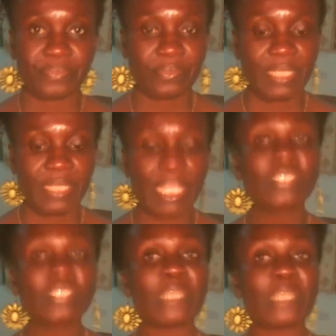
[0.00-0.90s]
Now,
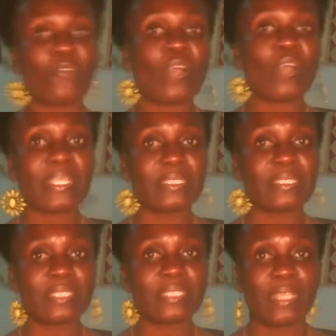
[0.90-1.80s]
step 4 is
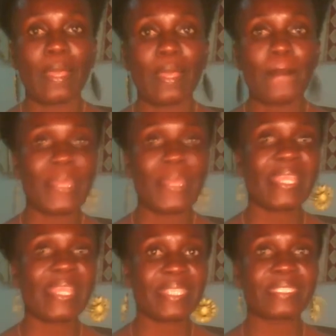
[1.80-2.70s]
pay
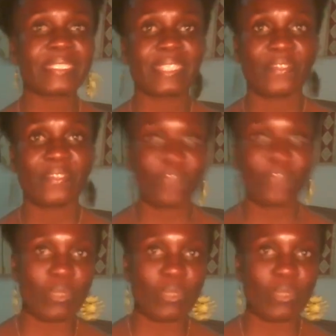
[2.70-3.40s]
it forward.